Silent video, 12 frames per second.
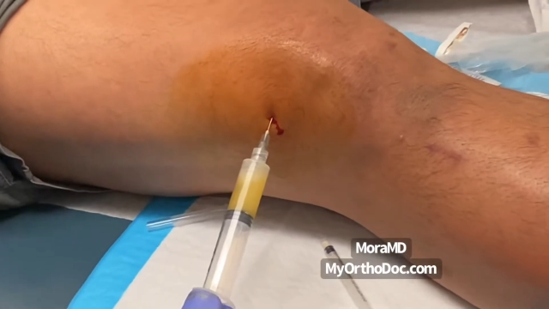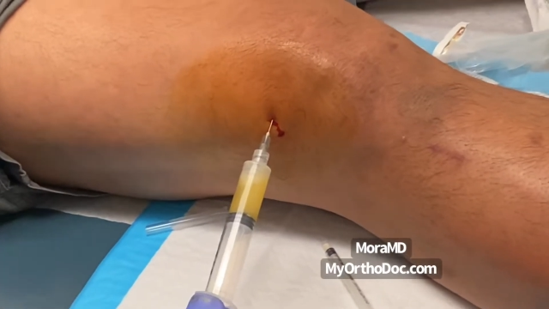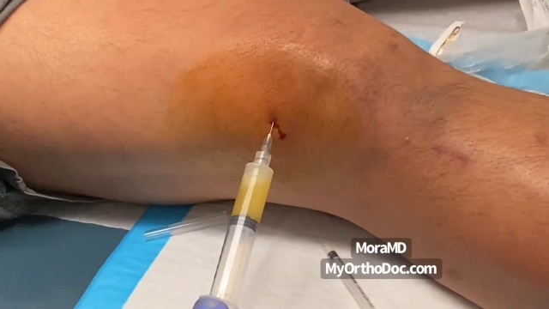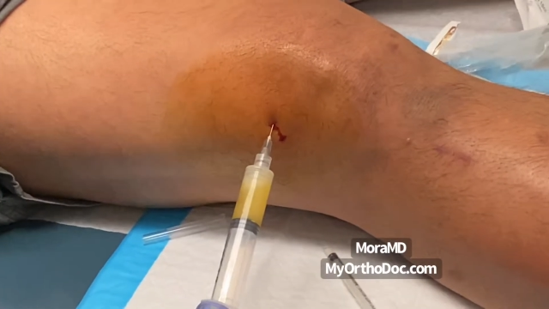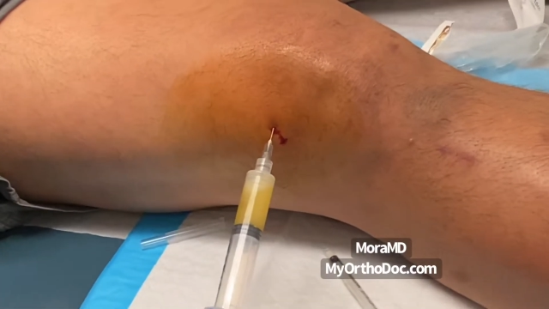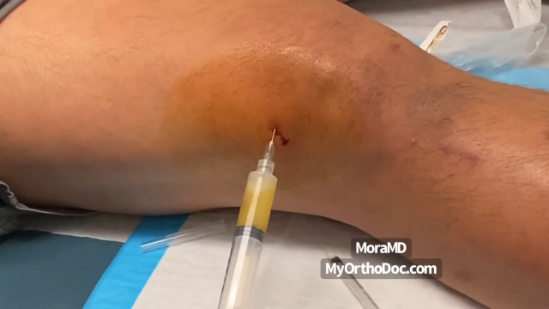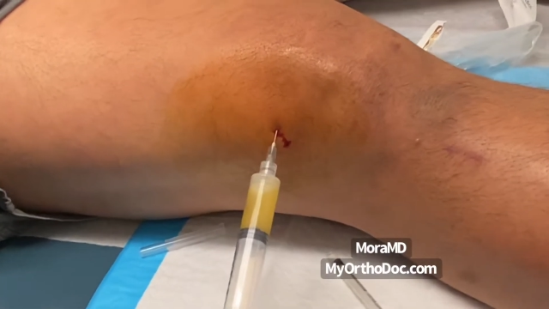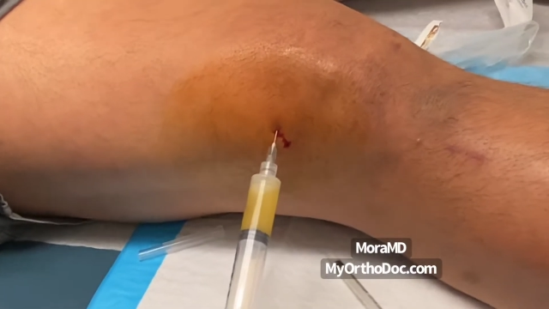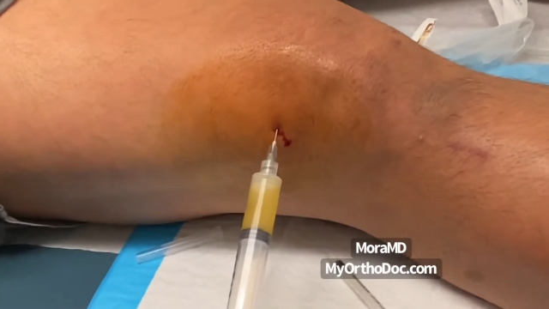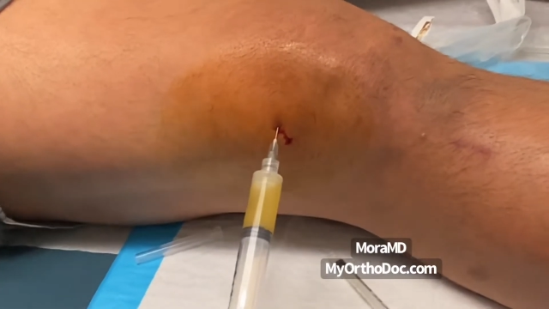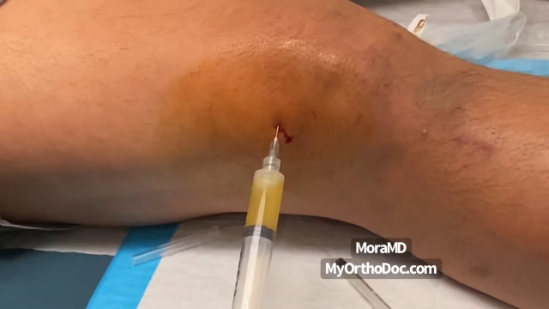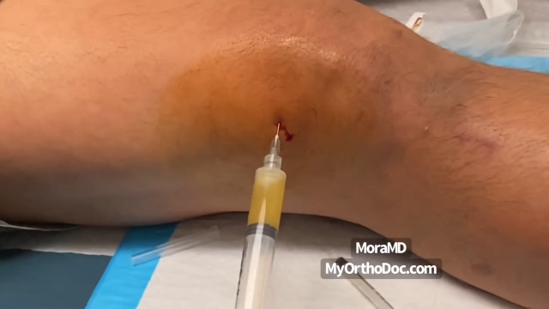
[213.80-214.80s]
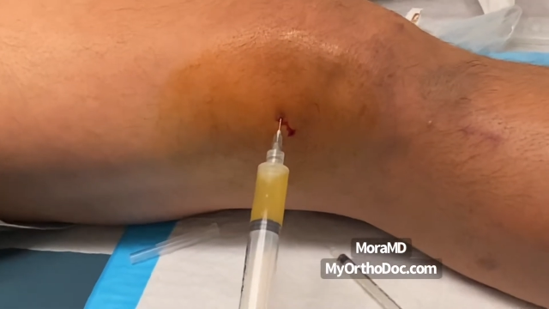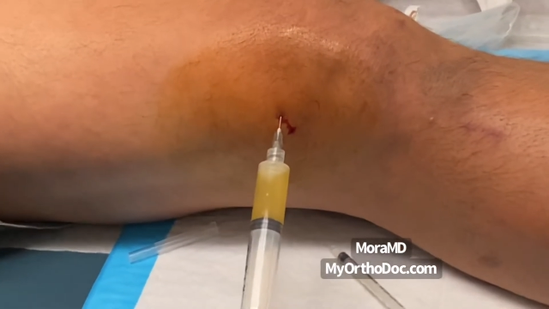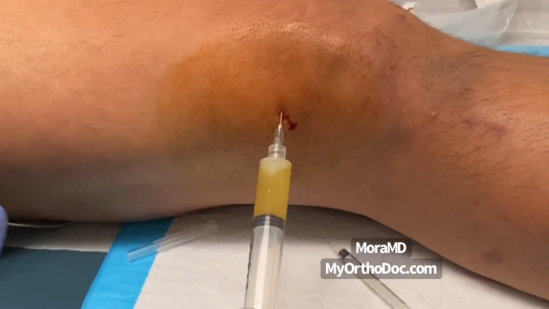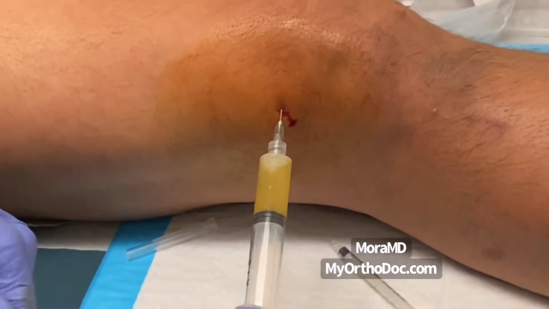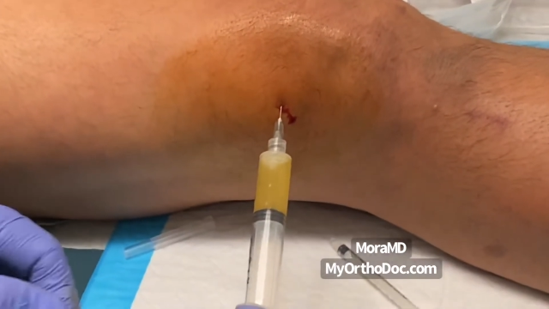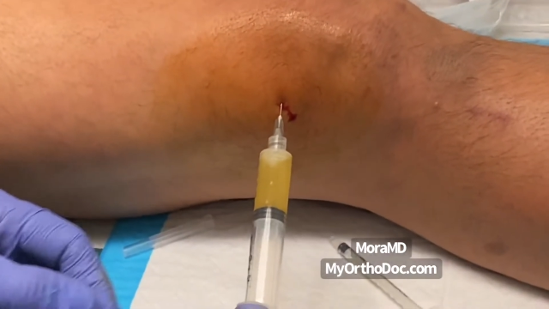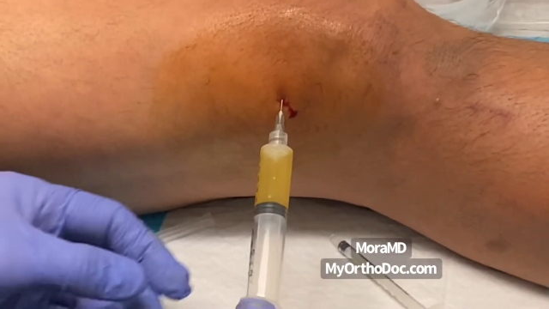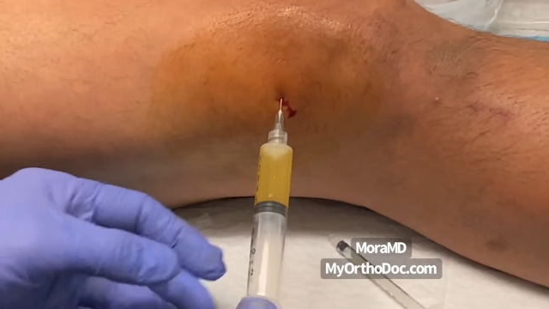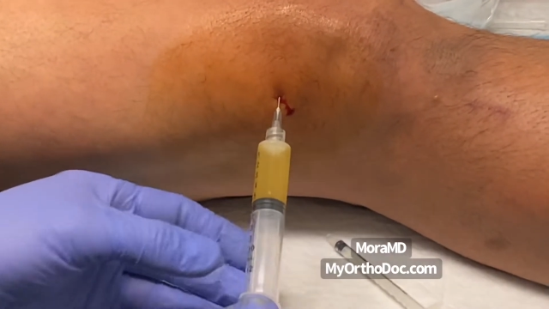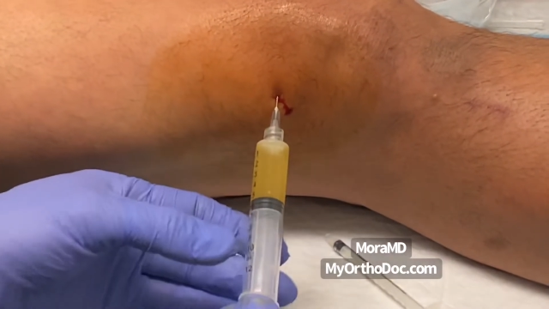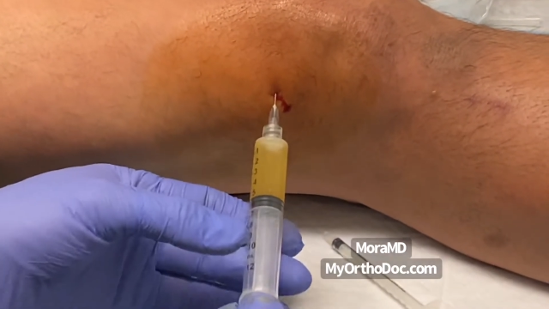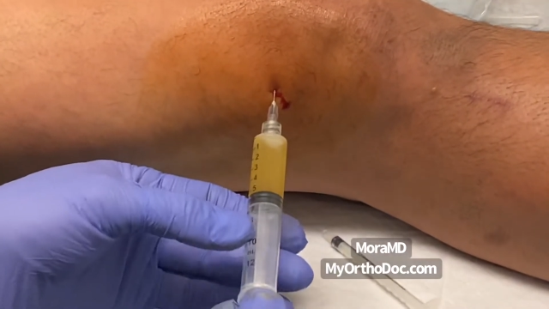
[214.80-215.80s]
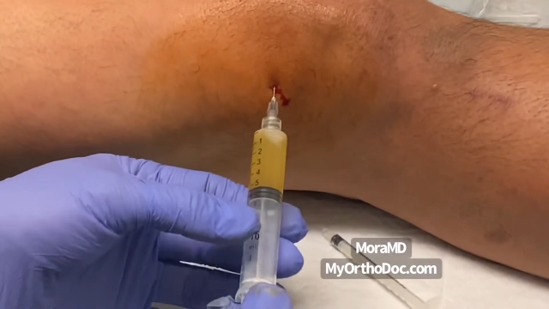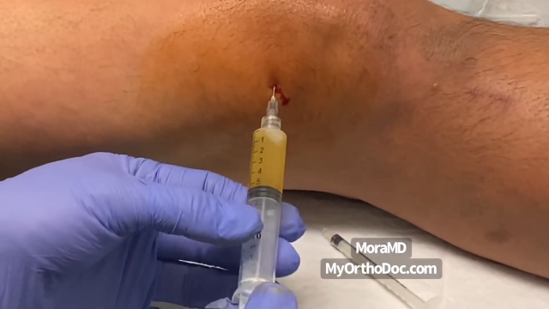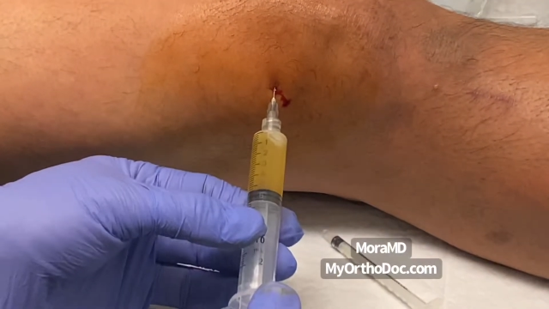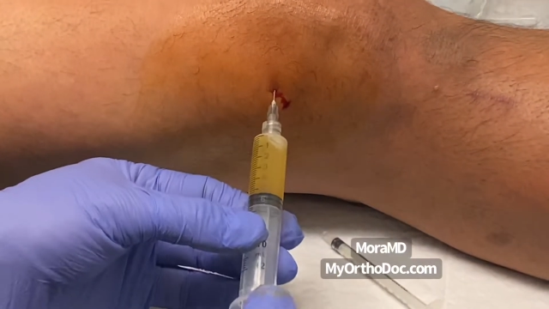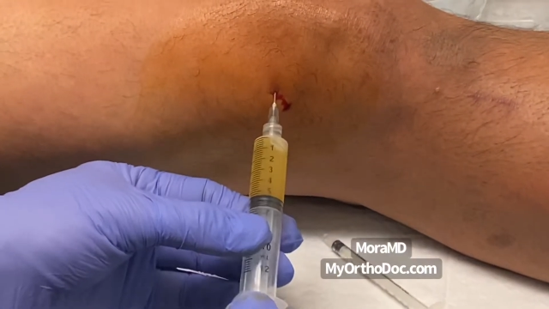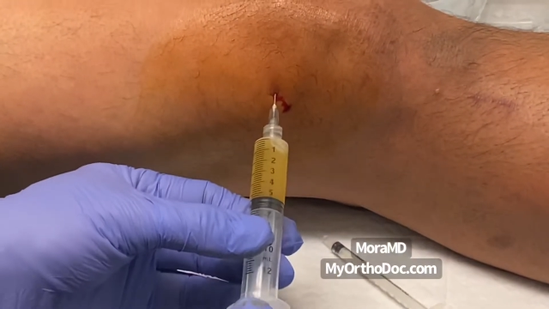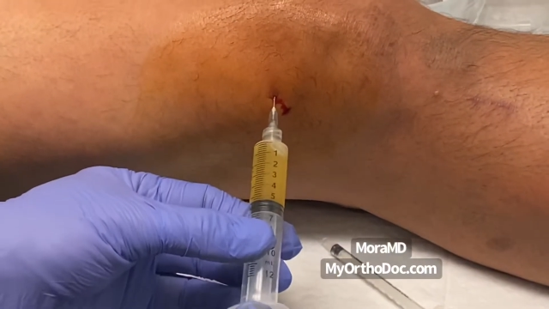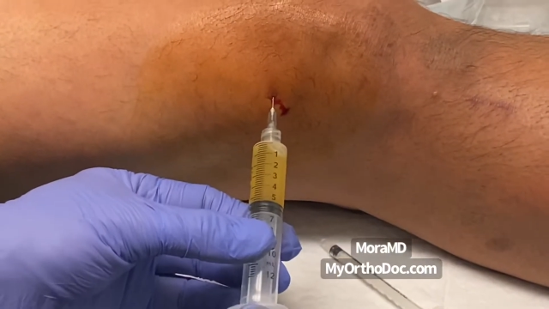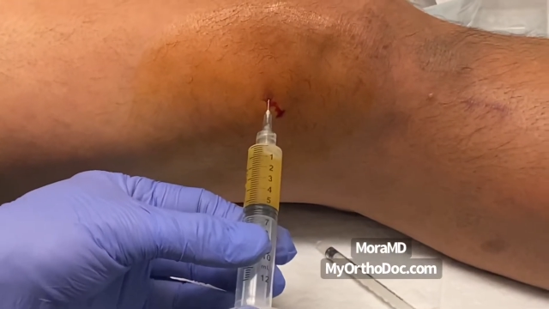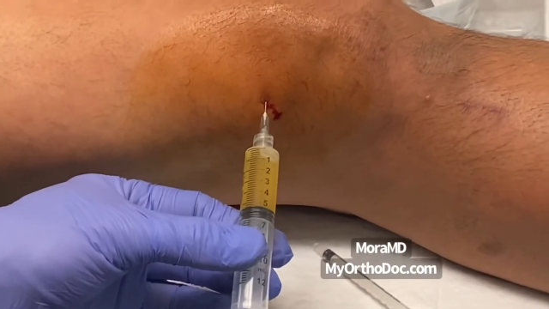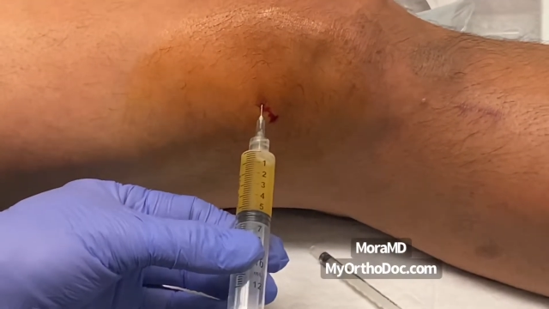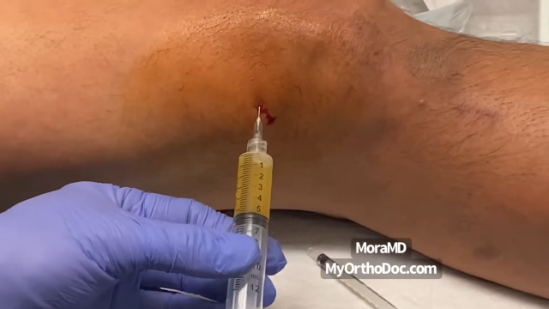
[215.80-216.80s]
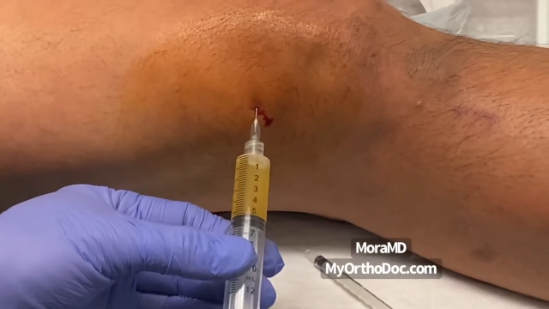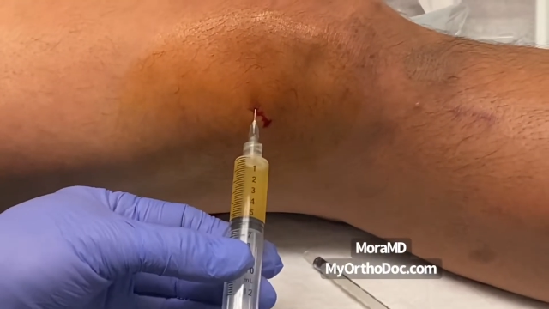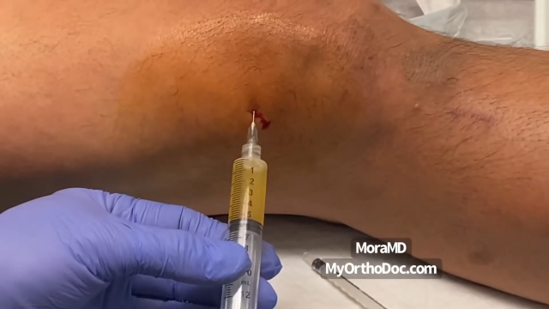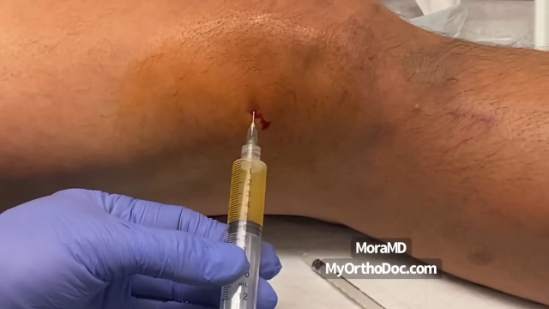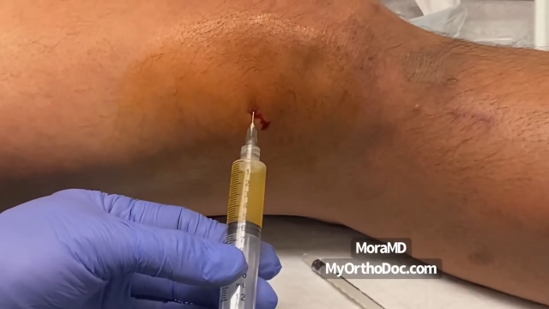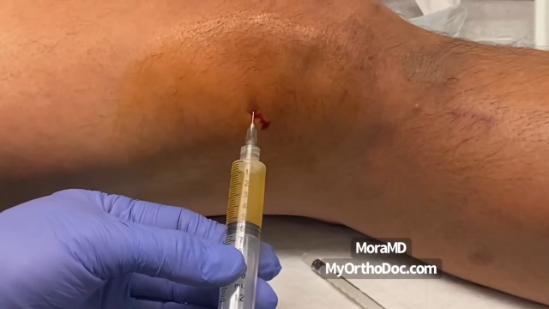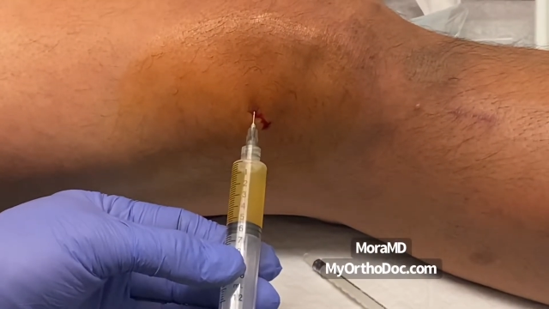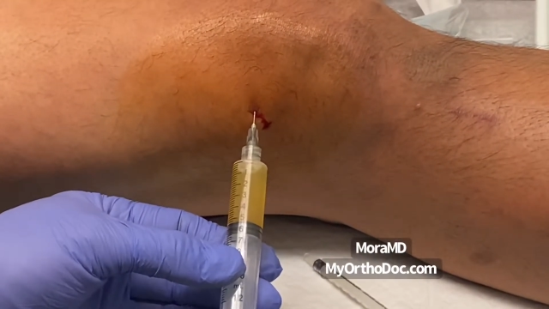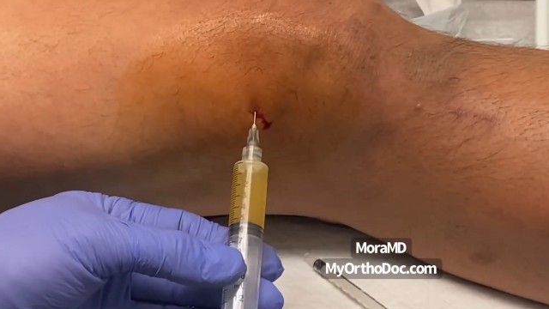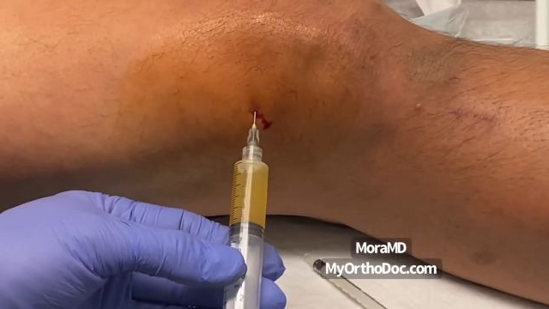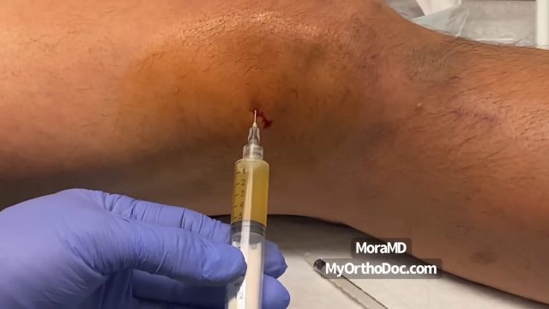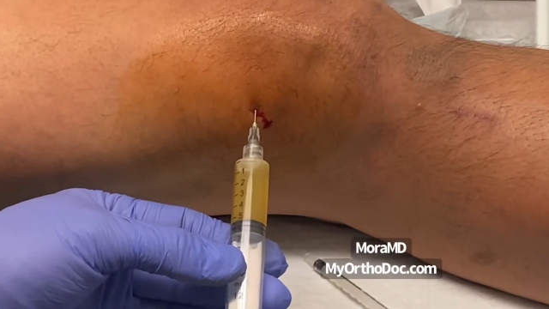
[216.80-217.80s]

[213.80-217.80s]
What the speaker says: Nobody's mouth can be seen.